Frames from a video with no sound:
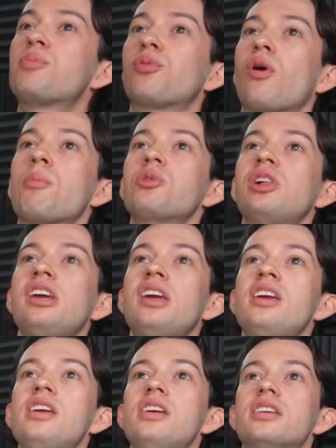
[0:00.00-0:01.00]

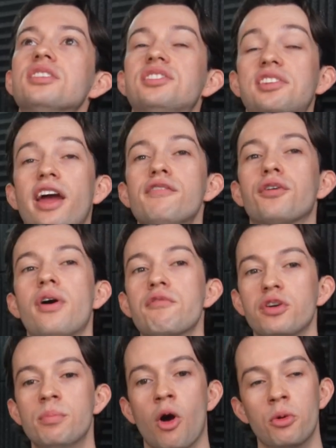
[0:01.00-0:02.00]
probably savor
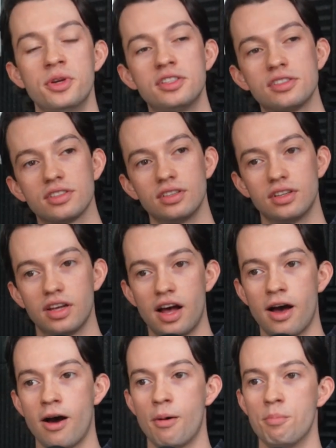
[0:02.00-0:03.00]
every moment
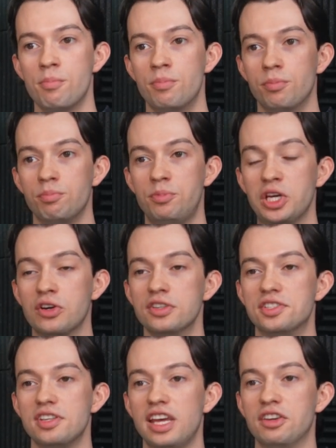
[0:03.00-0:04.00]

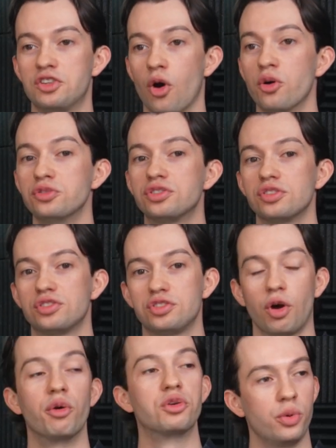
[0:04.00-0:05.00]
because it goes
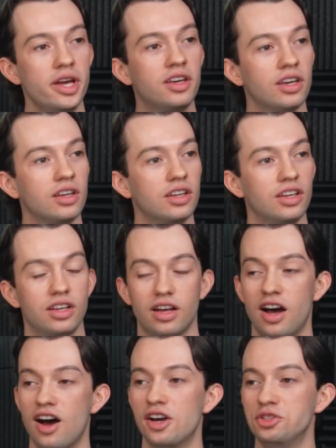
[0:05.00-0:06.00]
so quick.
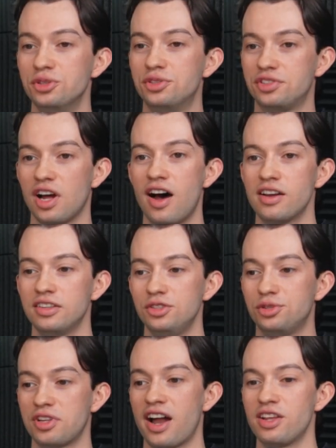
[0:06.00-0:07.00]
You start
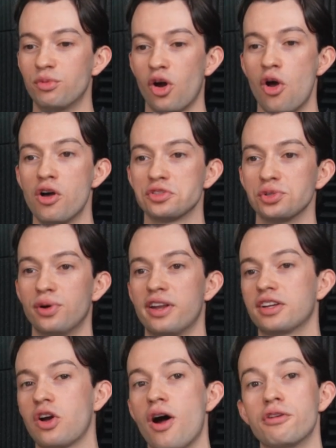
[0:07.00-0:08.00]
in rehearsal and
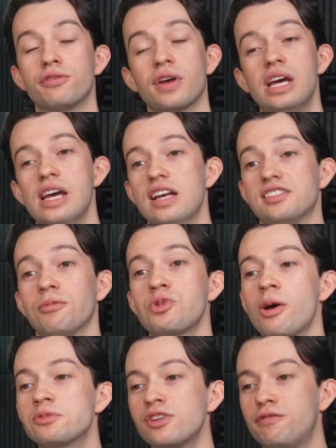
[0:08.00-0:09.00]
it kind of
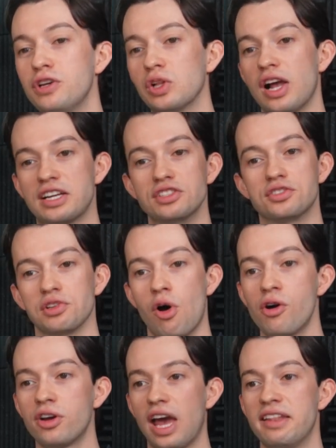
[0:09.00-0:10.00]
sometimes can feel like a
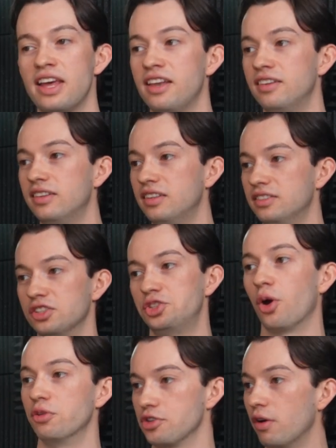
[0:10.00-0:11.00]
slog and then the
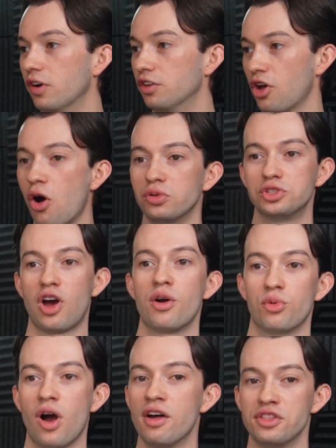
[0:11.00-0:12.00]
show's over. The whole entire
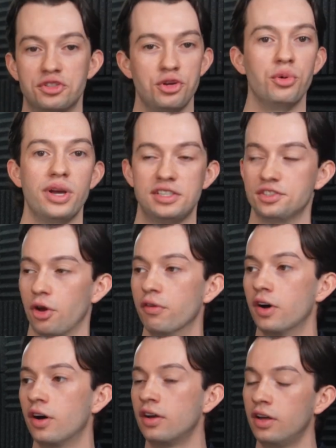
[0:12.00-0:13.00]
run, the 2 weeks is over.